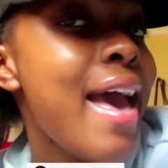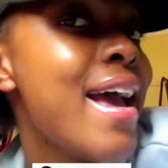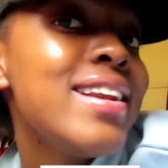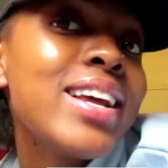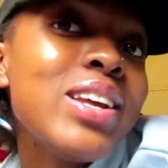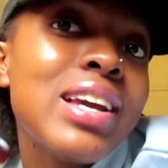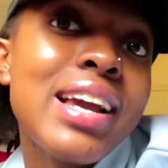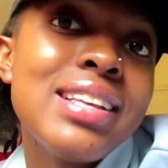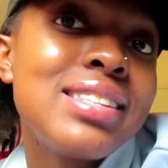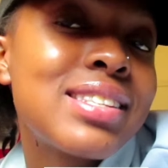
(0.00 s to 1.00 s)
And then you
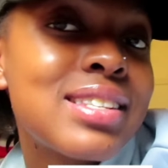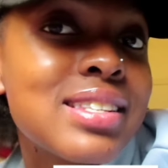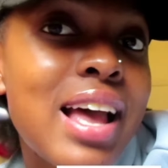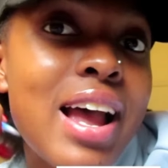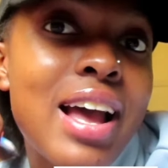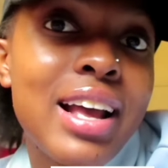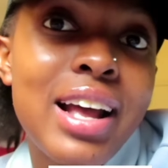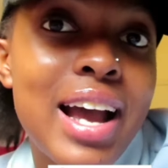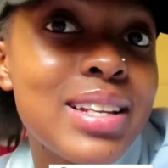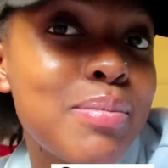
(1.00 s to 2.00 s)
guys
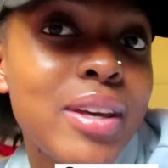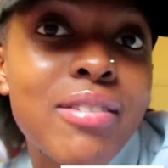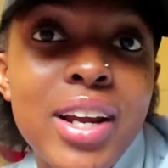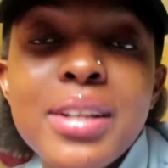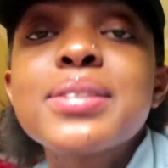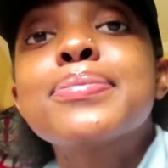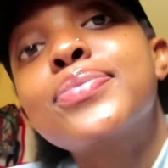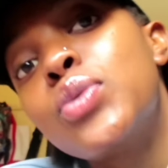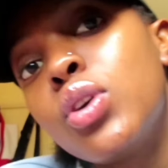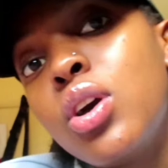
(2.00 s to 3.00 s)
got me, right?
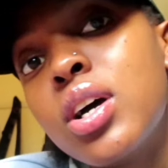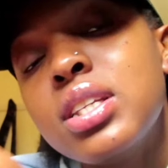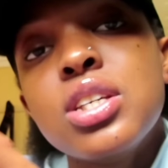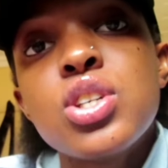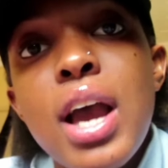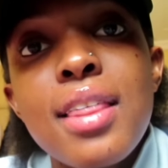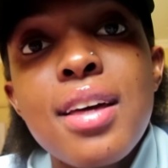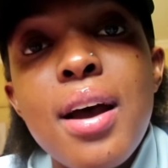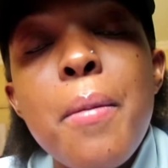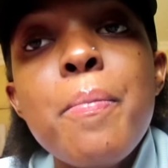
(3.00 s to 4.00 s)
We got each
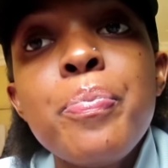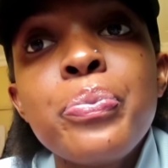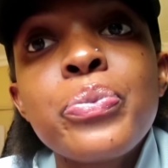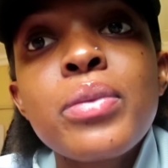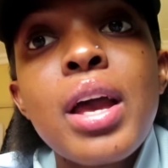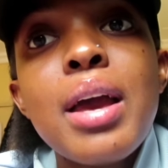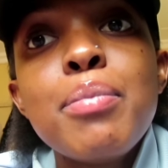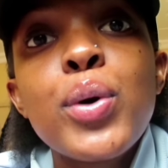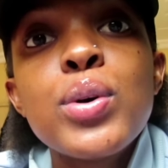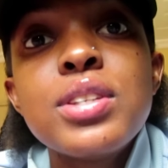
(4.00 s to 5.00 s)
other
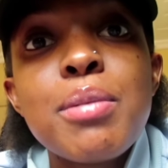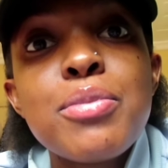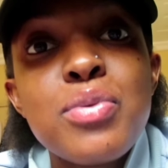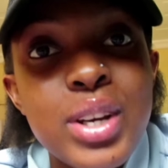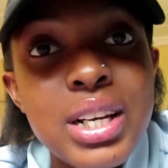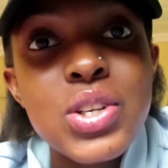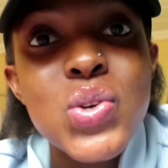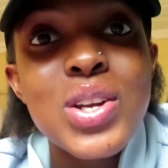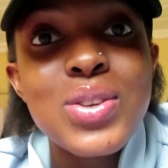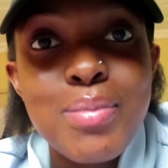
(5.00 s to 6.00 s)
because I'm really
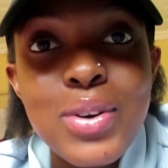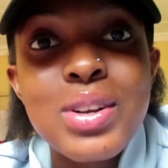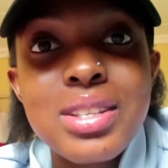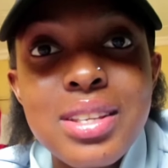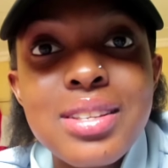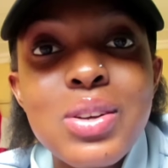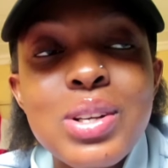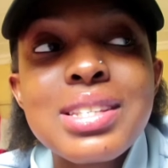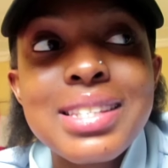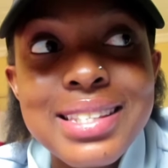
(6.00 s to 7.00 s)
trying to be
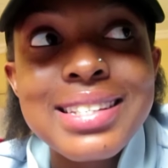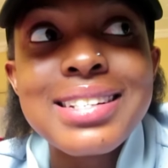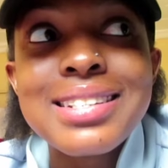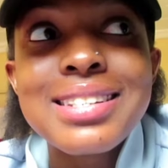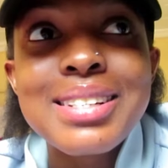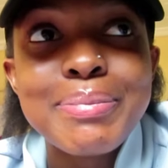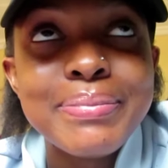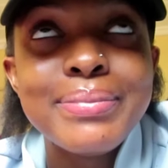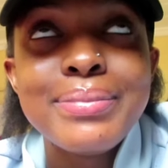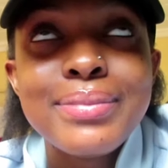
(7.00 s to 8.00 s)
consistent.
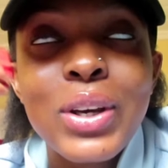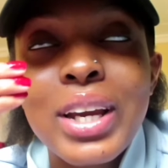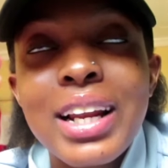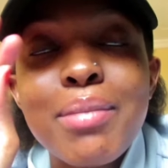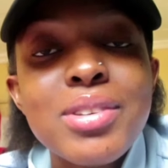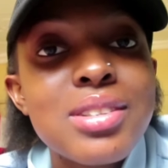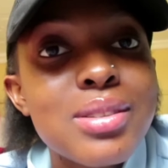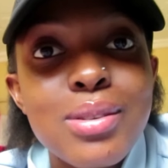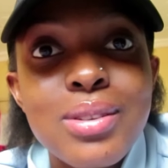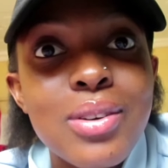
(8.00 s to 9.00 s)
Okay, let me
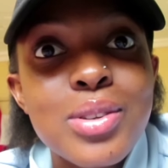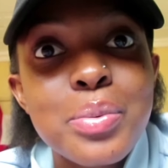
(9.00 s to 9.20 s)
just go to the